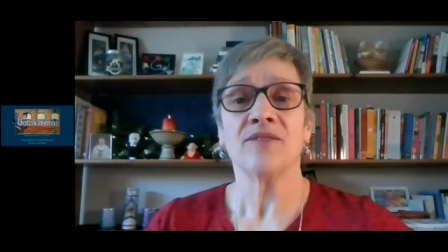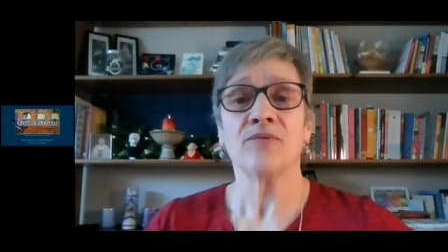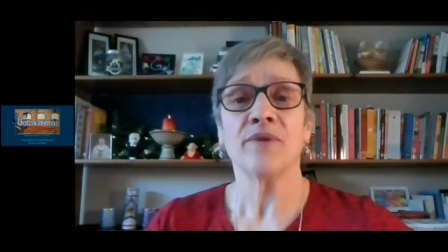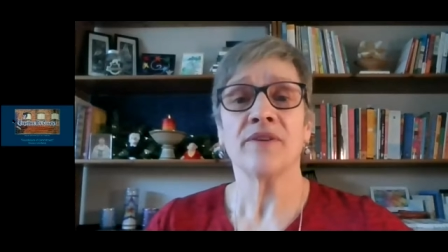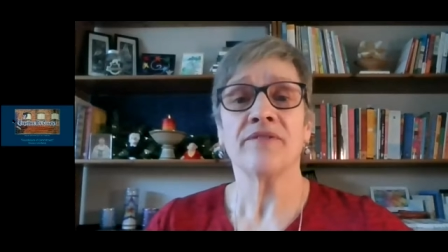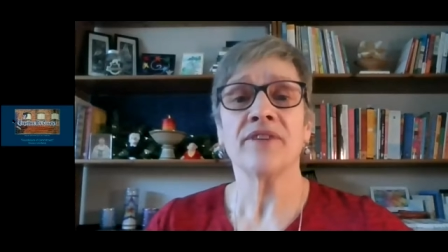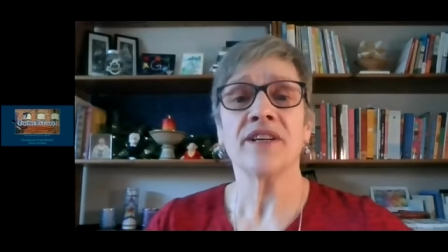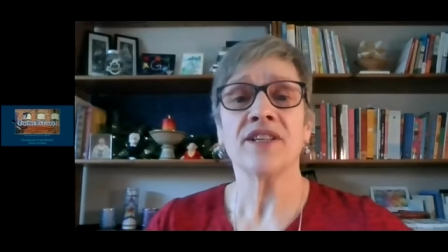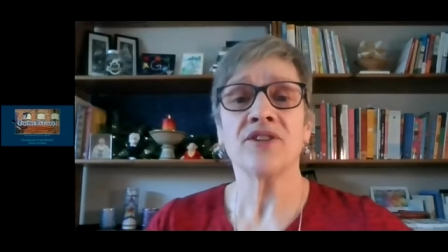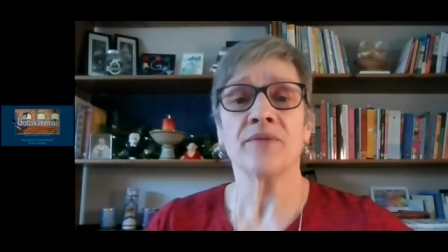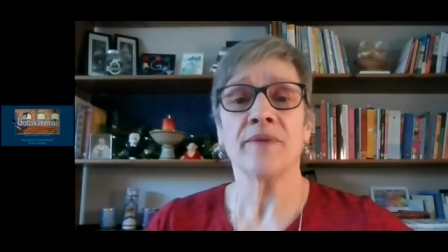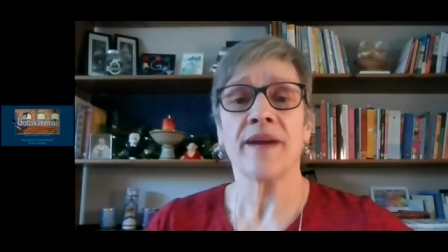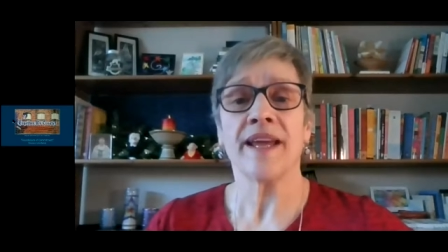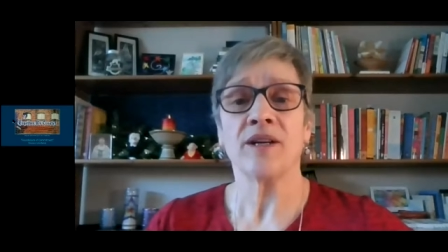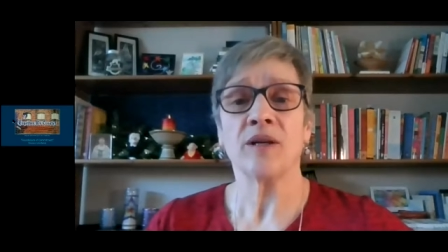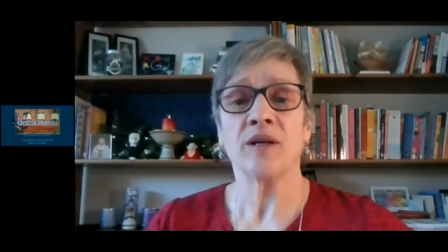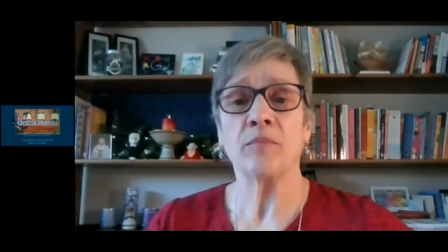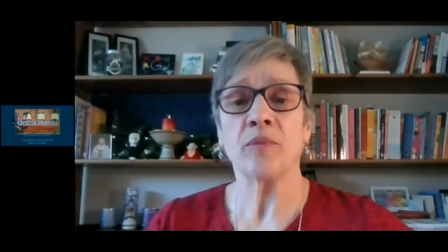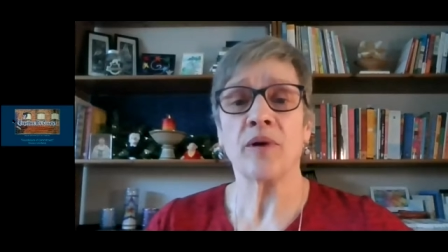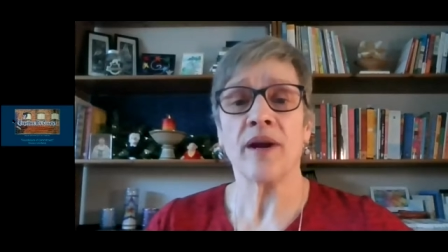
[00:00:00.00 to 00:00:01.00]
the
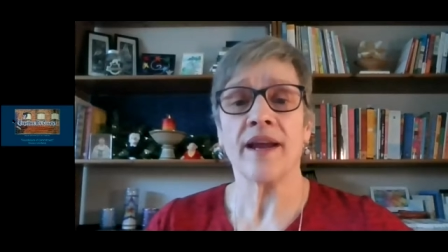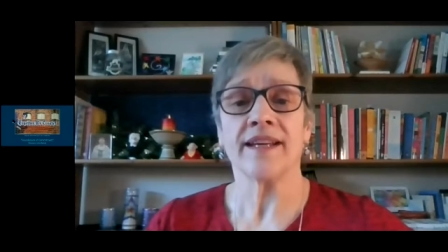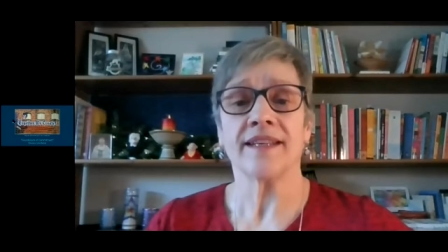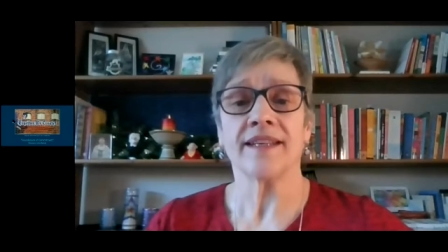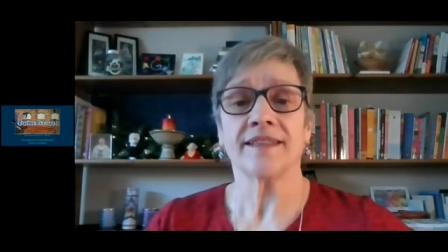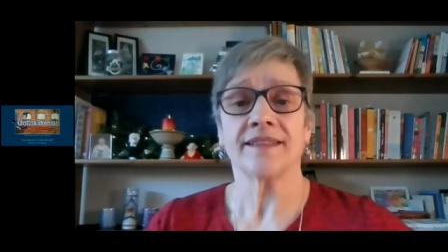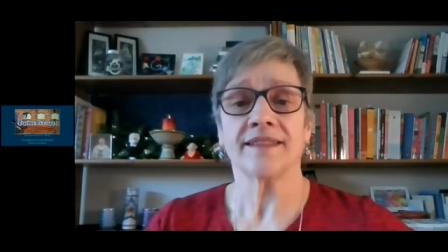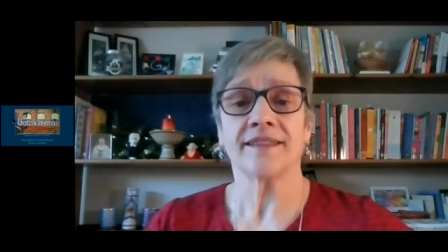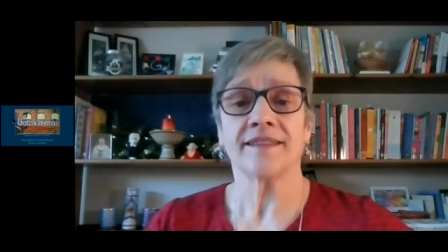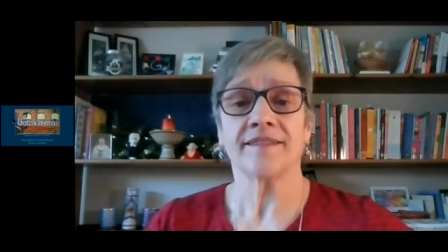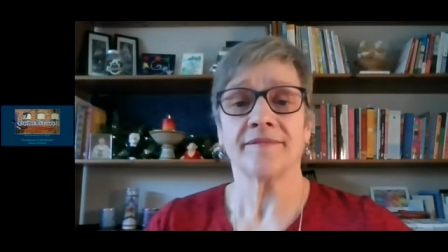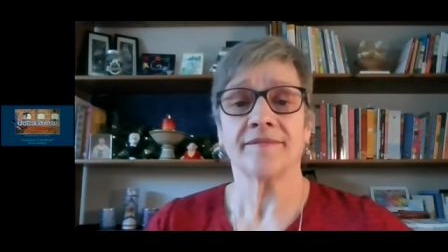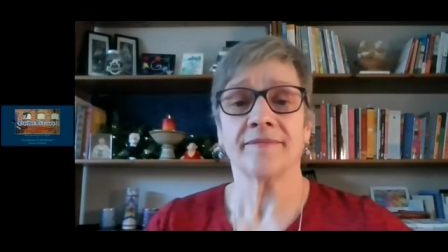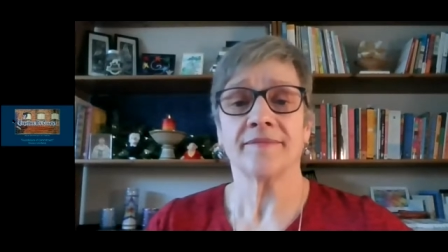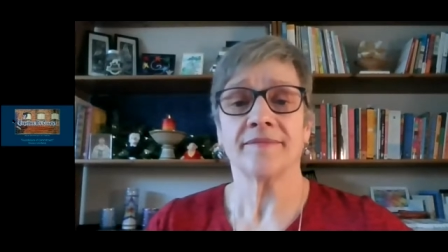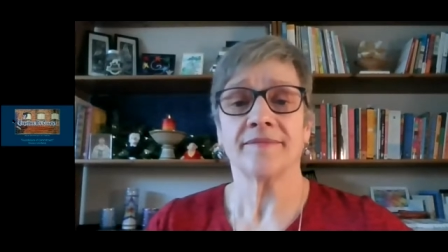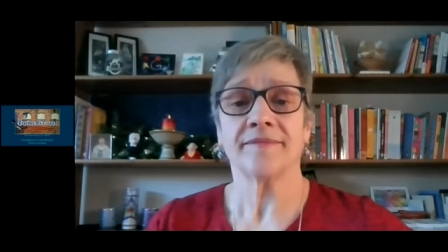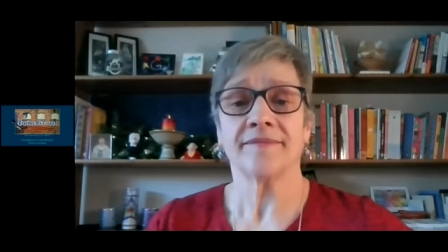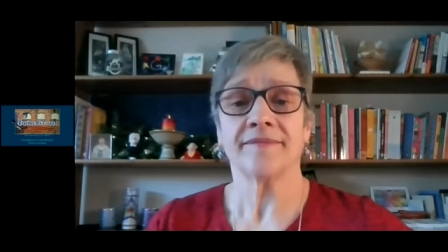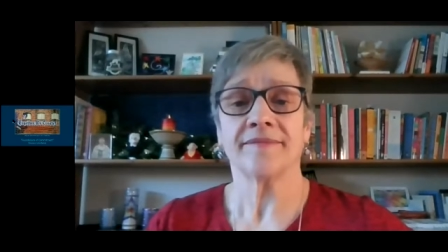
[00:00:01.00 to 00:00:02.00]
refrigerator breaks
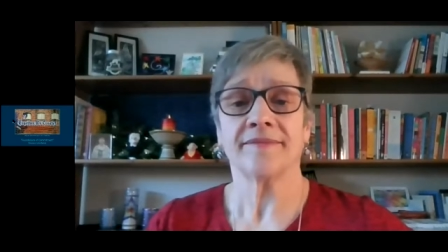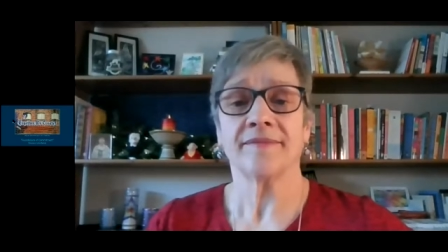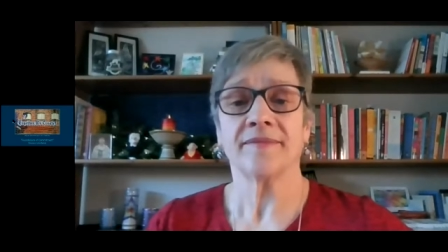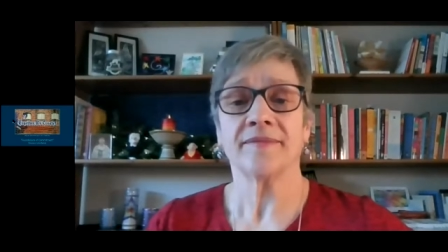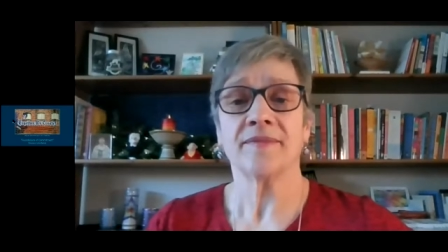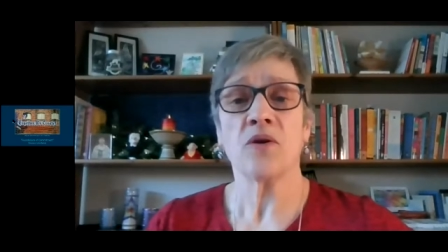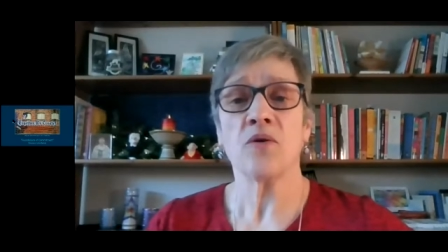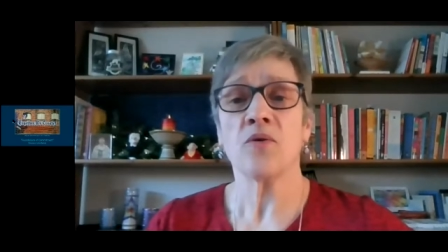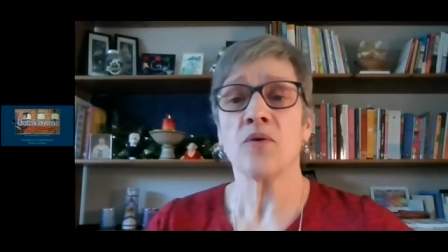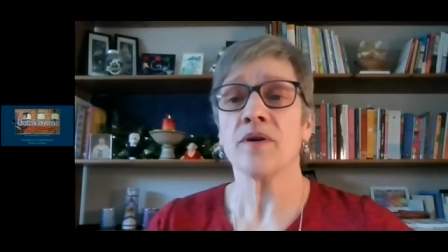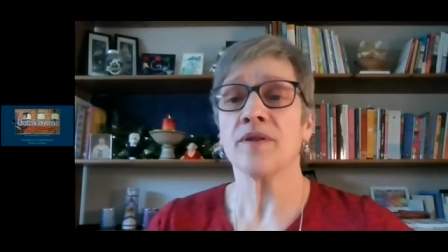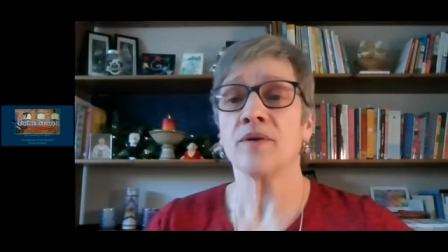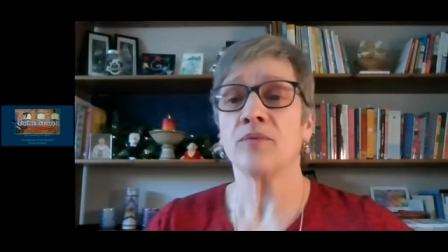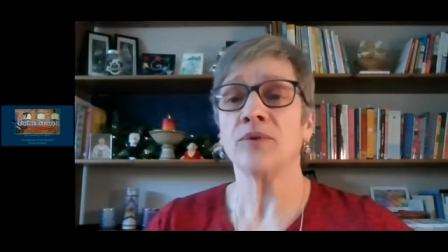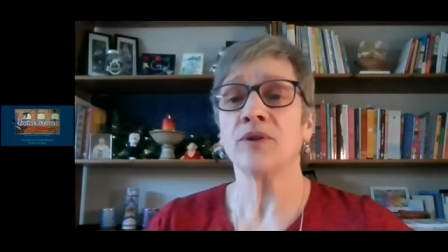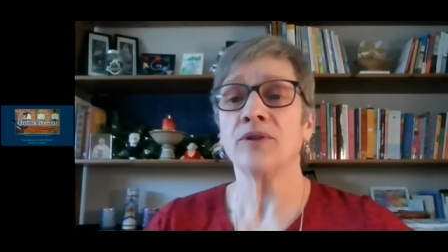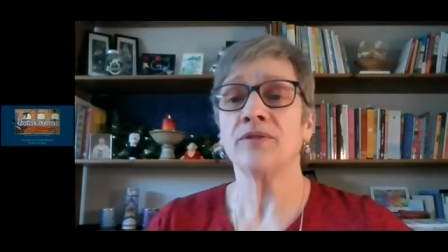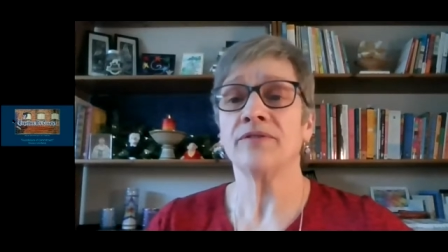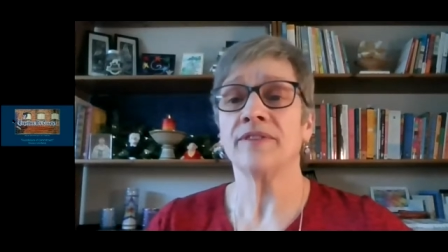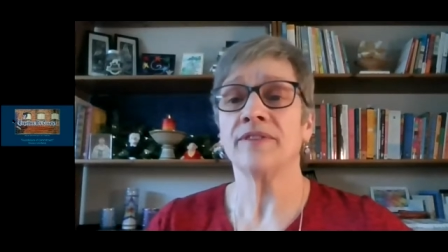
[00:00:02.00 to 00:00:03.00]
or the
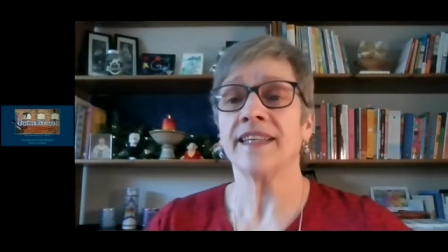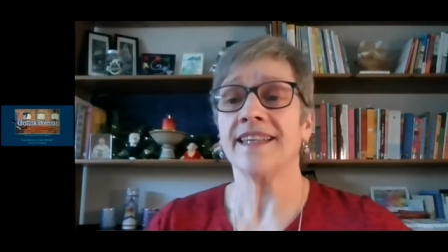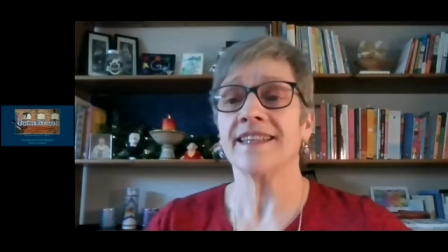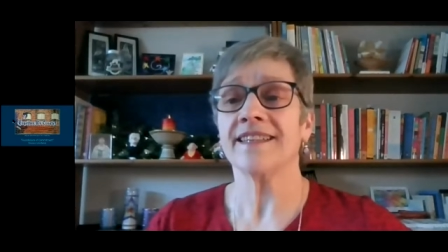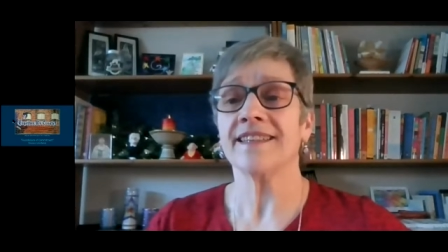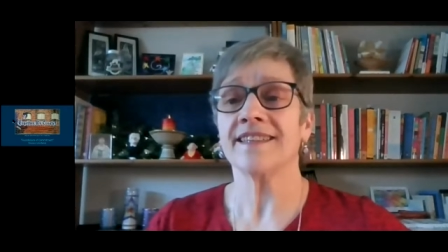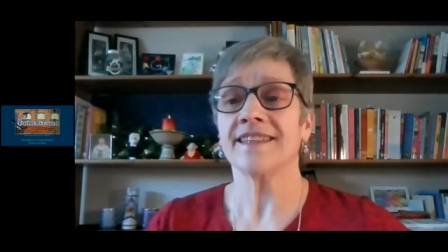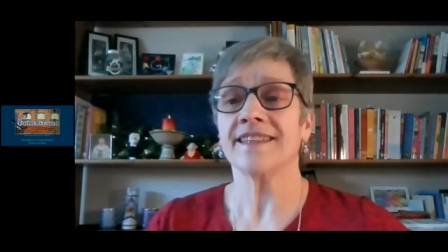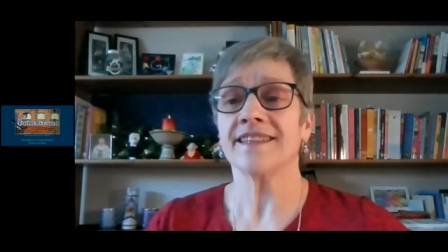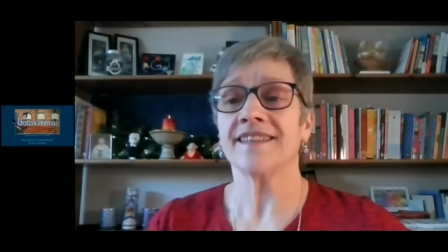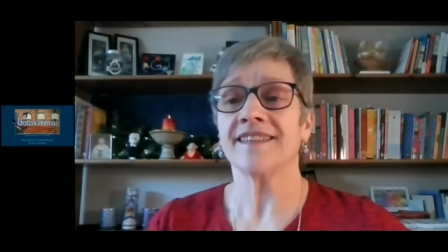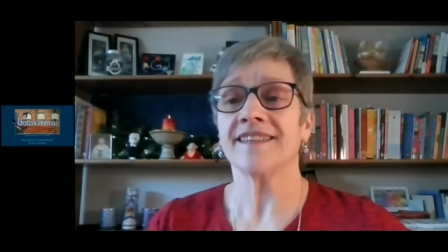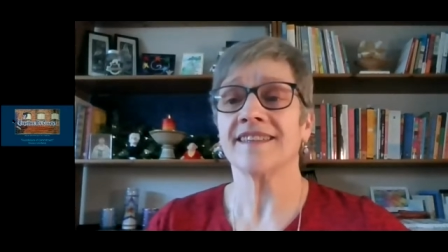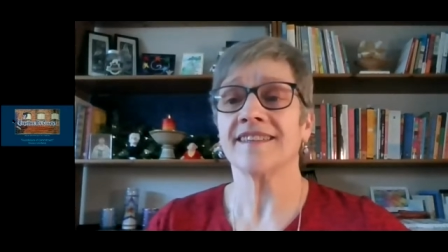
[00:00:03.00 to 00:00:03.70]
roof leaks.